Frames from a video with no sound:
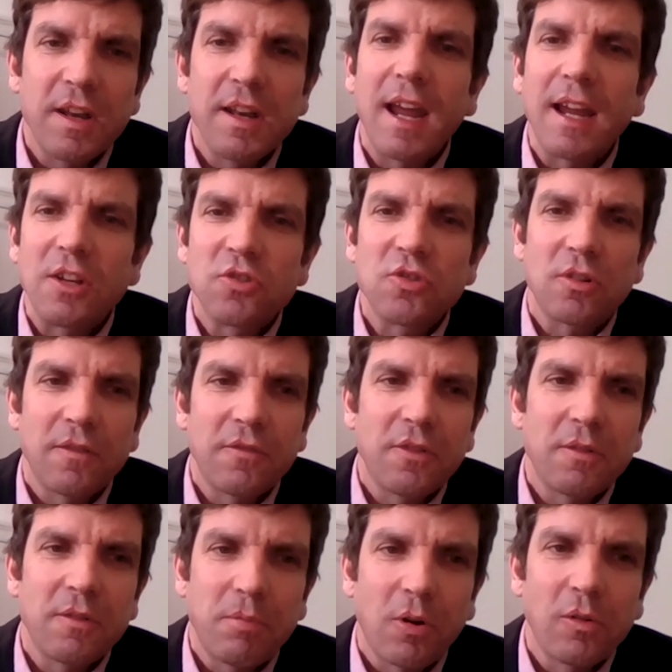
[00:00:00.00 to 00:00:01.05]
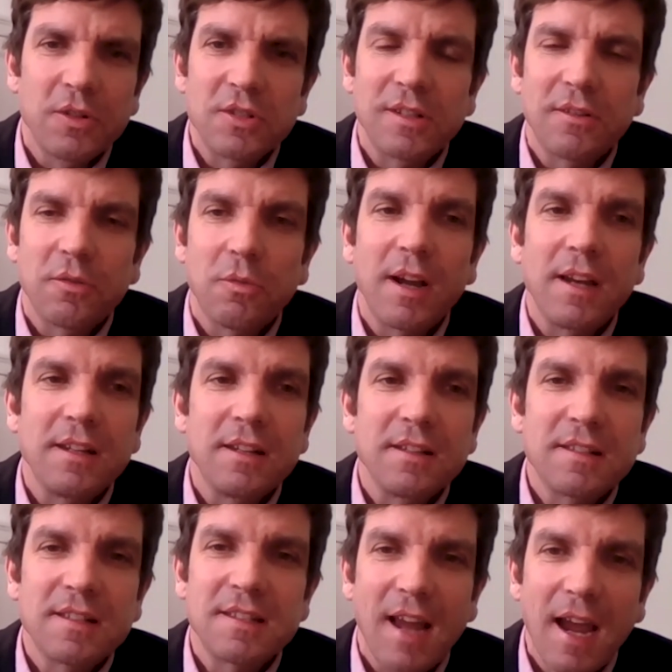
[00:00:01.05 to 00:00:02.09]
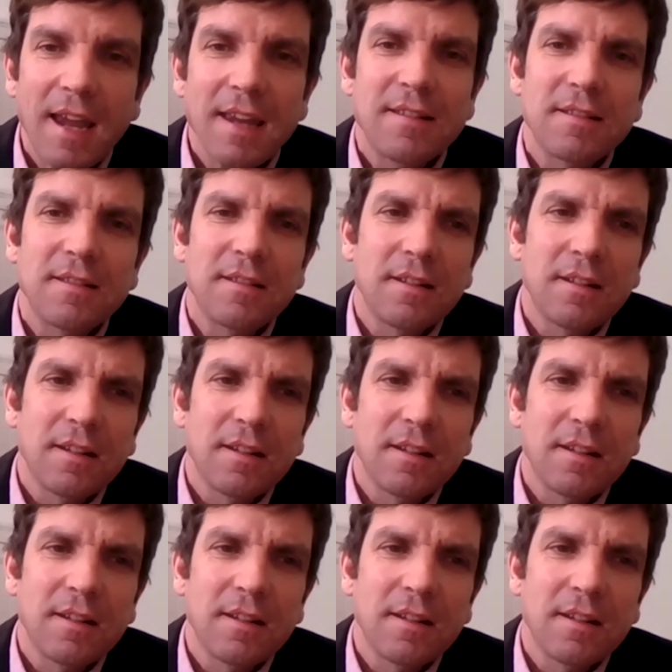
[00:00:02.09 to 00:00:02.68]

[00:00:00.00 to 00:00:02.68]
the nature of the Polish Lithuanian state,